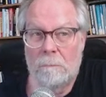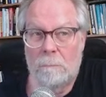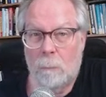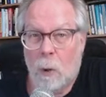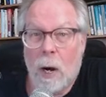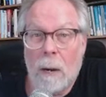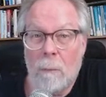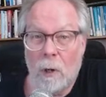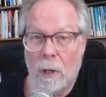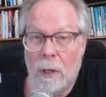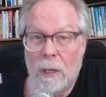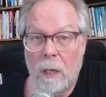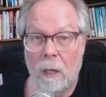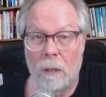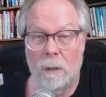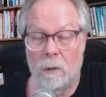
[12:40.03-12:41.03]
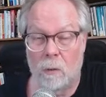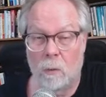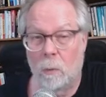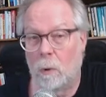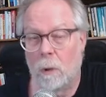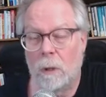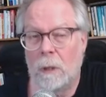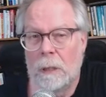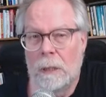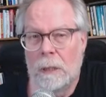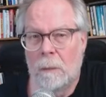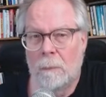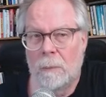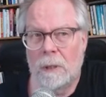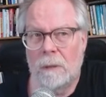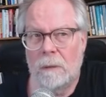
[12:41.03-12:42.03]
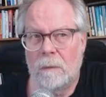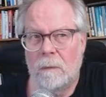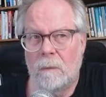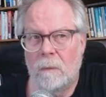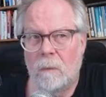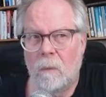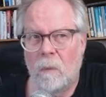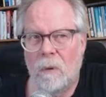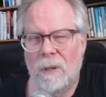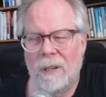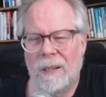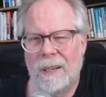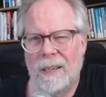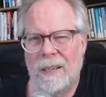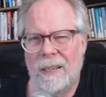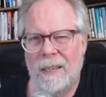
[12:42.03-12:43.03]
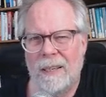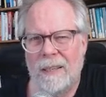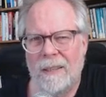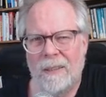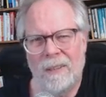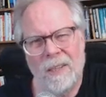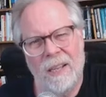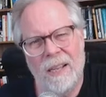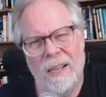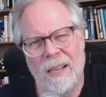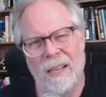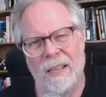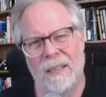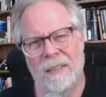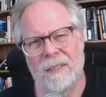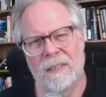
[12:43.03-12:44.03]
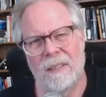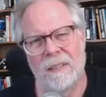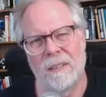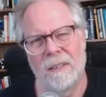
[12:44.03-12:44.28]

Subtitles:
primary colors were, but why the lies?